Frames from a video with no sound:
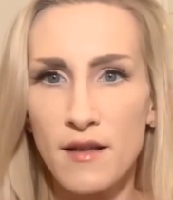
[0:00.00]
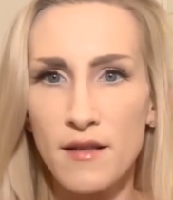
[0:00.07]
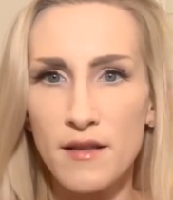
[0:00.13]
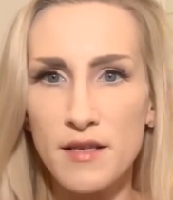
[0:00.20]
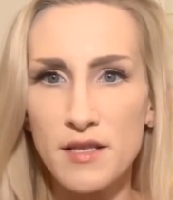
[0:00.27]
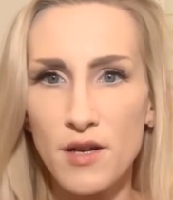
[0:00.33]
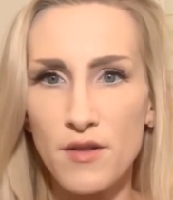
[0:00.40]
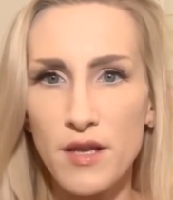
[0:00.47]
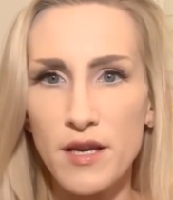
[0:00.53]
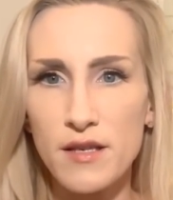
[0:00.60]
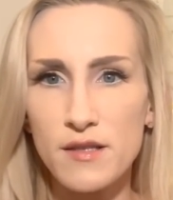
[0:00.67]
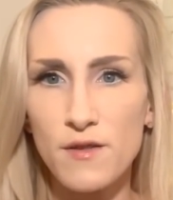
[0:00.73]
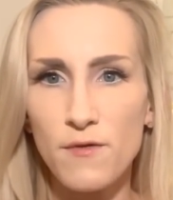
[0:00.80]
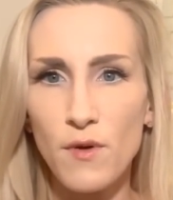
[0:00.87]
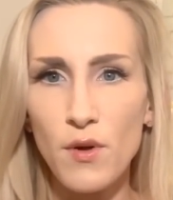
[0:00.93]
These are the
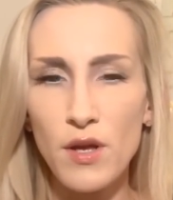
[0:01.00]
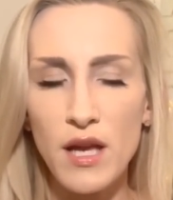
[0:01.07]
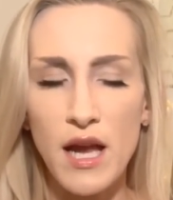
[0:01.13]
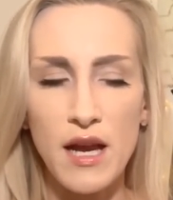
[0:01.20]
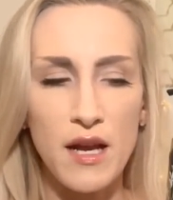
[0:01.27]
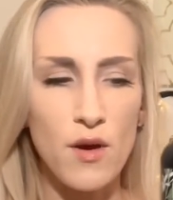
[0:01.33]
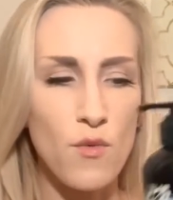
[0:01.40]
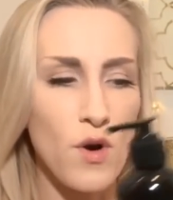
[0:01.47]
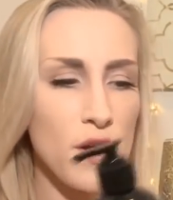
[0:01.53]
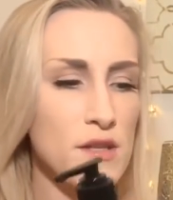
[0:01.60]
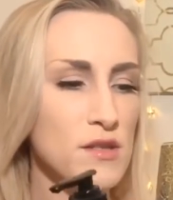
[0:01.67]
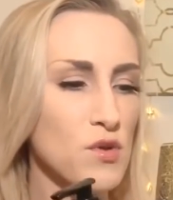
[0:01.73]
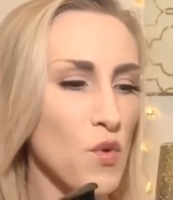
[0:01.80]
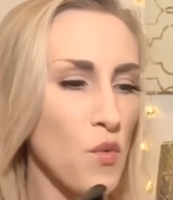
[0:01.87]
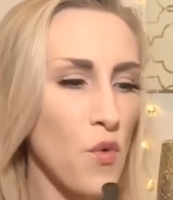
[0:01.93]
exfoliating
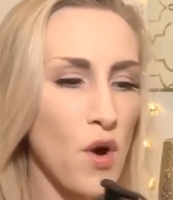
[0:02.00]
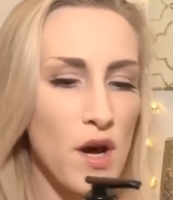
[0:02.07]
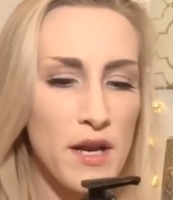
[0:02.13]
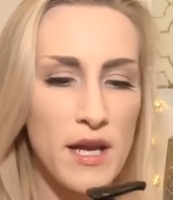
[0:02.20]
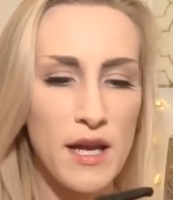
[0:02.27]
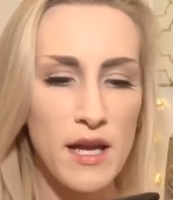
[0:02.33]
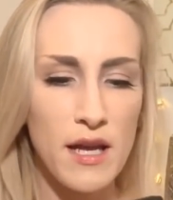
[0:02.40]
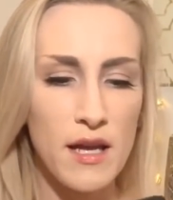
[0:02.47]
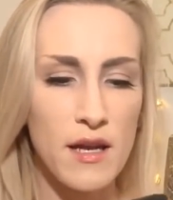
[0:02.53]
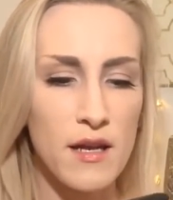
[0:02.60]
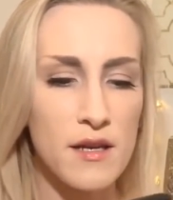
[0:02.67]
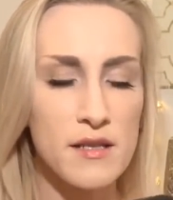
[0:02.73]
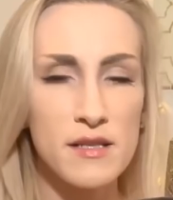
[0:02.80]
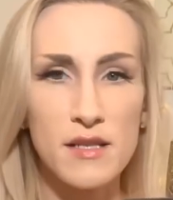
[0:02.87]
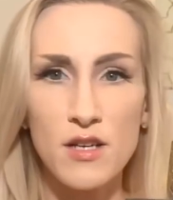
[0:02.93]
ones, one
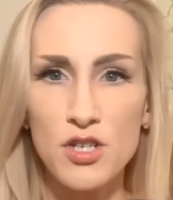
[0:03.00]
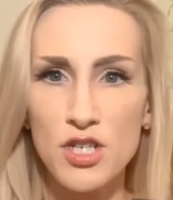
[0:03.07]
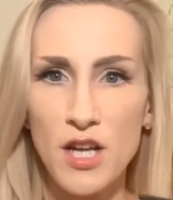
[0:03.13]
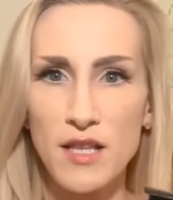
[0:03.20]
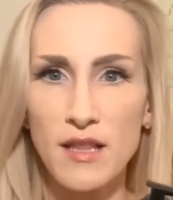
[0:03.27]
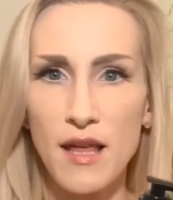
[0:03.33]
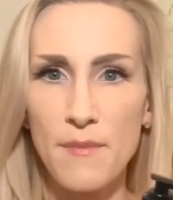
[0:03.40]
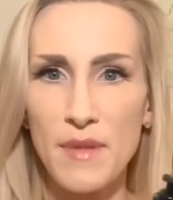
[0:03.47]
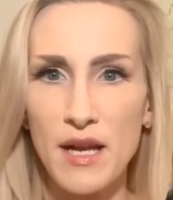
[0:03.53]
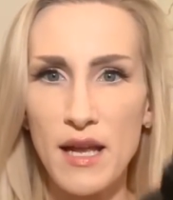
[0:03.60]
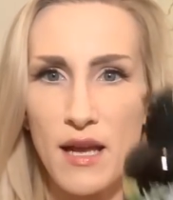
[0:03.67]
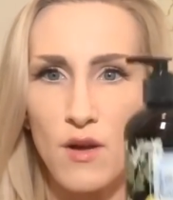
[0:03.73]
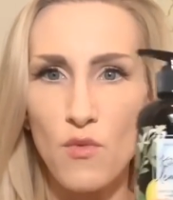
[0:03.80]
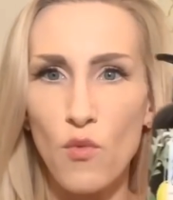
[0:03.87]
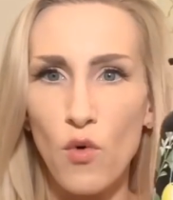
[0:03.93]
in Sunshine Lemon
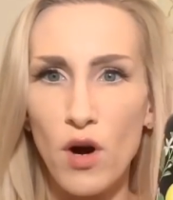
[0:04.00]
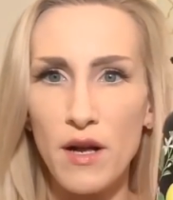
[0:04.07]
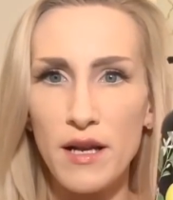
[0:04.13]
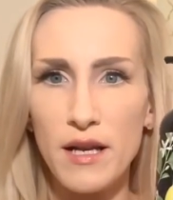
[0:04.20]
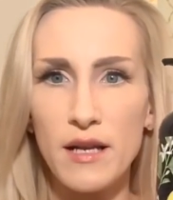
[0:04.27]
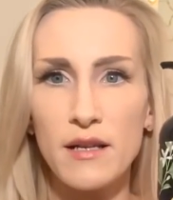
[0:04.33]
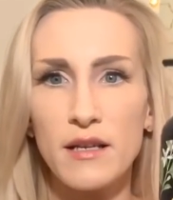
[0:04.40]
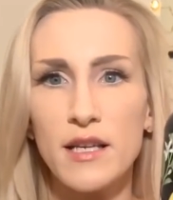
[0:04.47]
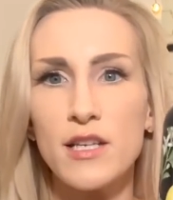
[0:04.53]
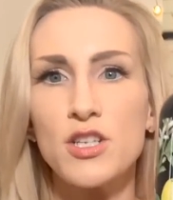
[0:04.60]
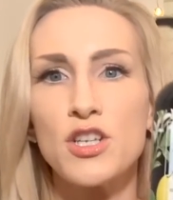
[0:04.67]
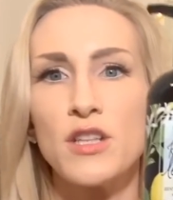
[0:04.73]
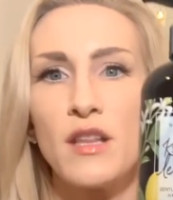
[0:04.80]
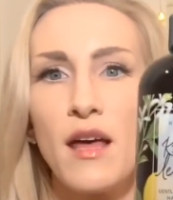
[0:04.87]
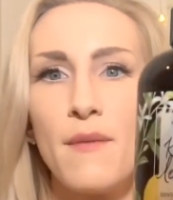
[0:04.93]
and one in
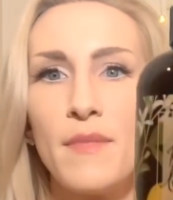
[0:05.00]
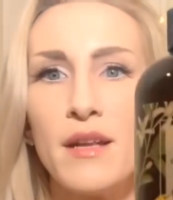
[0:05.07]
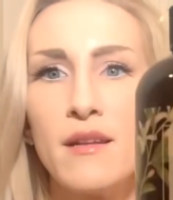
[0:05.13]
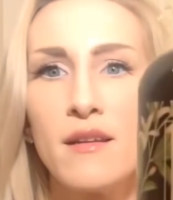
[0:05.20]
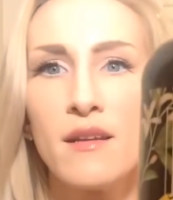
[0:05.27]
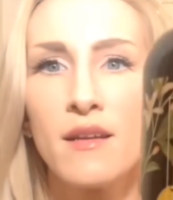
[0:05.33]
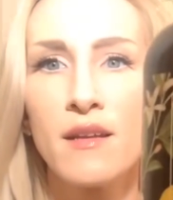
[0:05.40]
Kitchen Lemon.